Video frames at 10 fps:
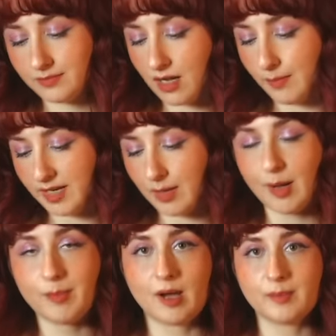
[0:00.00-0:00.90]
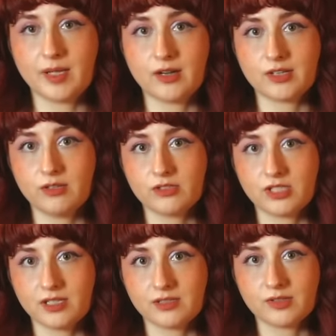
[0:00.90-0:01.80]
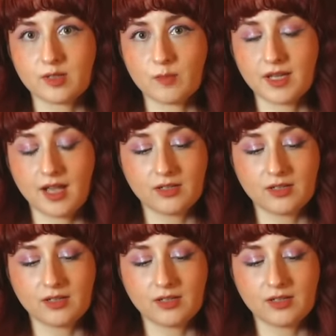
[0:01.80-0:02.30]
Comment about Poppy, how cute she is or something.